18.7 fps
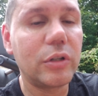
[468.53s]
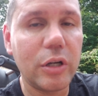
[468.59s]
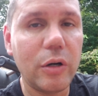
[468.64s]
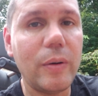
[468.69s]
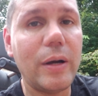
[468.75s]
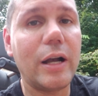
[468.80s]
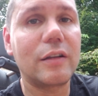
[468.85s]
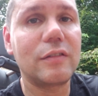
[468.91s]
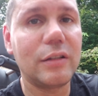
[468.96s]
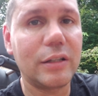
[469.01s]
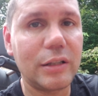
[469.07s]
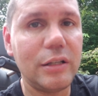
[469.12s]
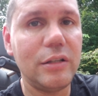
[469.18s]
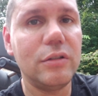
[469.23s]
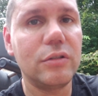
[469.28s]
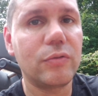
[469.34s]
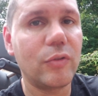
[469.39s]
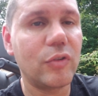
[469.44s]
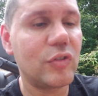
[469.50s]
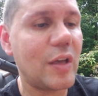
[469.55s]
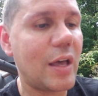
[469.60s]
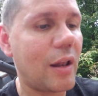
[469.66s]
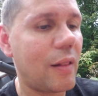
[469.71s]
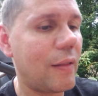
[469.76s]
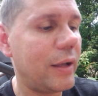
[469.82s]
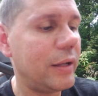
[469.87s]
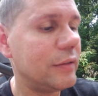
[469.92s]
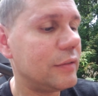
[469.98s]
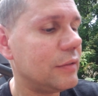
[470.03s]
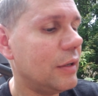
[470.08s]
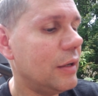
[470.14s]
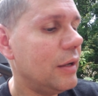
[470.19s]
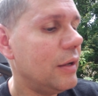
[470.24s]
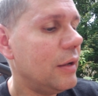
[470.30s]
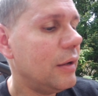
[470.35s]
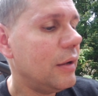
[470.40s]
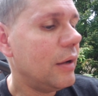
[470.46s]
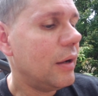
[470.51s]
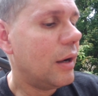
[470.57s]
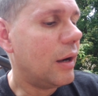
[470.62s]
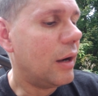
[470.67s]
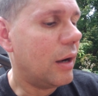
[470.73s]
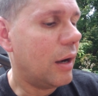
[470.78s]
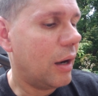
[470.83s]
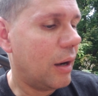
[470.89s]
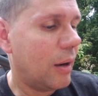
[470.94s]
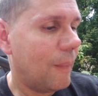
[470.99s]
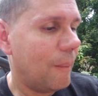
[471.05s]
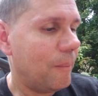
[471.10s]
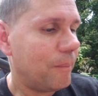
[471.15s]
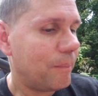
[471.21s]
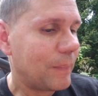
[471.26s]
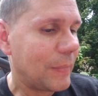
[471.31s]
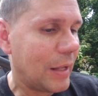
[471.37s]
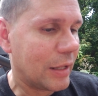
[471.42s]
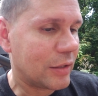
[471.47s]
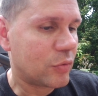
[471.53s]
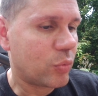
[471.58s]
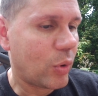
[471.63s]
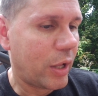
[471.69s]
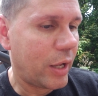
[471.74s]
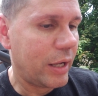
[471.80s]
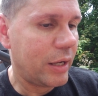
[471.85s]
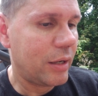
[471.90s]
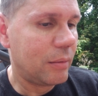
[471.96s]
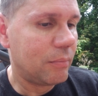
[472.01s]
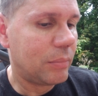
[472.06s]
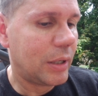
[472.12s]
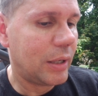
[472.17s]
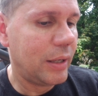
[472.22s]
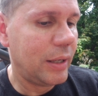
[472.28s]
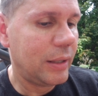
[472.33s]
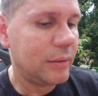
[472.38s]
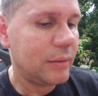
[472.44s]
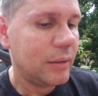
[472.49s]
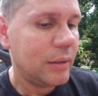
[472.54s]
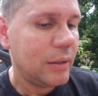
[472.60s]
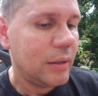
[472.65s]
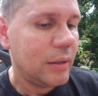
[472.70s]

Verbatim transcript: coax like they use for satellites. That's what I ended up buying.